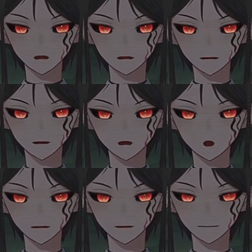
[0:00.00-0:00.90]

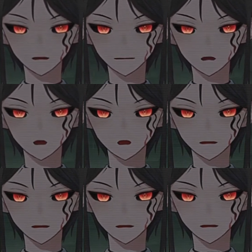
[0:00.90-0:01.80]
pajamas for bed.
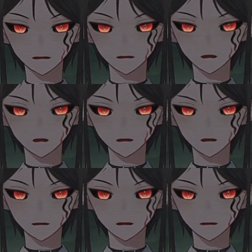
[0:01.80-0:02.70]
I
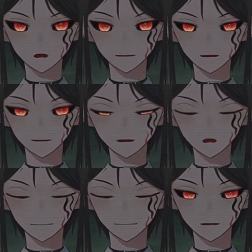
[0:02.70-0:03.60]
looked over at the
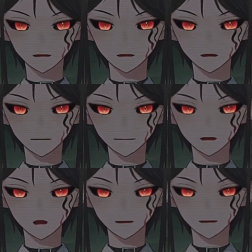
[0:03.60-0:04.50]
Somnidrill on my
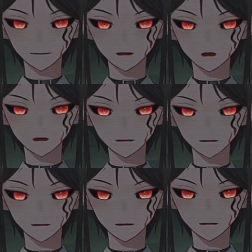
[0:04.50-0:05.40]
nightstand.
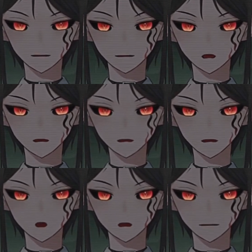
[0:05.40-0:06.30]
I knew
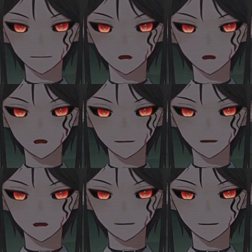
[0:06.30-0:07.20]
I wouldn't be able to
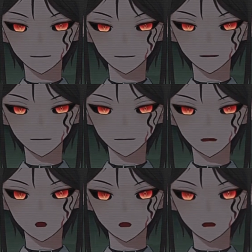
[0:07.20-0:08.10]
get to sleep
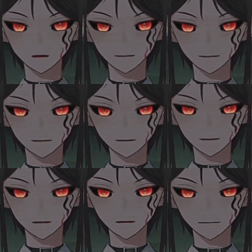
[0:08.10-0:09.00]
without it,
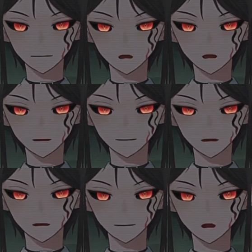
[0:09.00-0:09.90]
but I
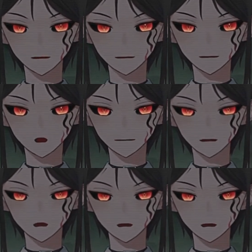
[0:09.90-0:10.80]
still felt
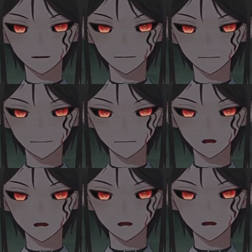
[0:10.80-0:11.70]
trepidation.
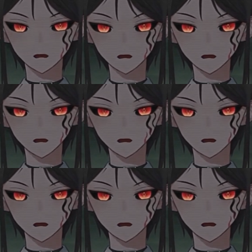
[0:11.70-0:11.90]
I